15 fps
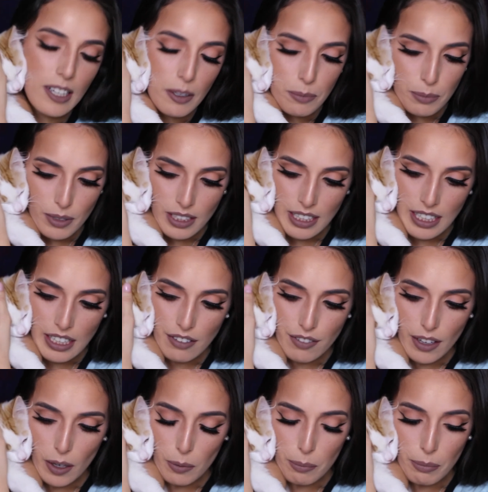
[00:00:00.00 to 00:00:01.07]
Can't
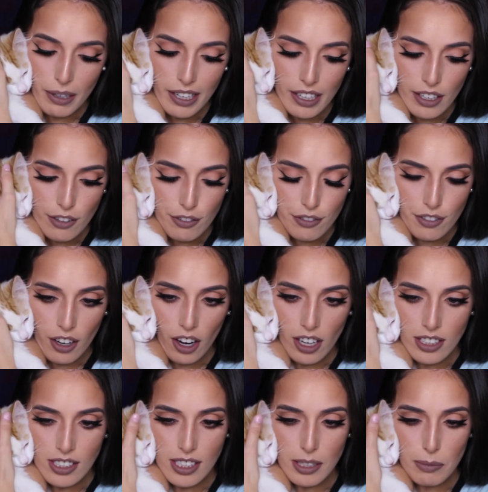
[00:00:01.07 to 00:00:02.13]
believe how big you've
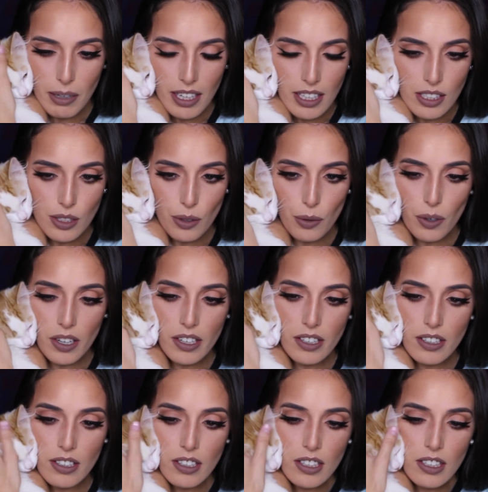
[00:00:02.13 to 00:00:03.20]
gotten, my little one.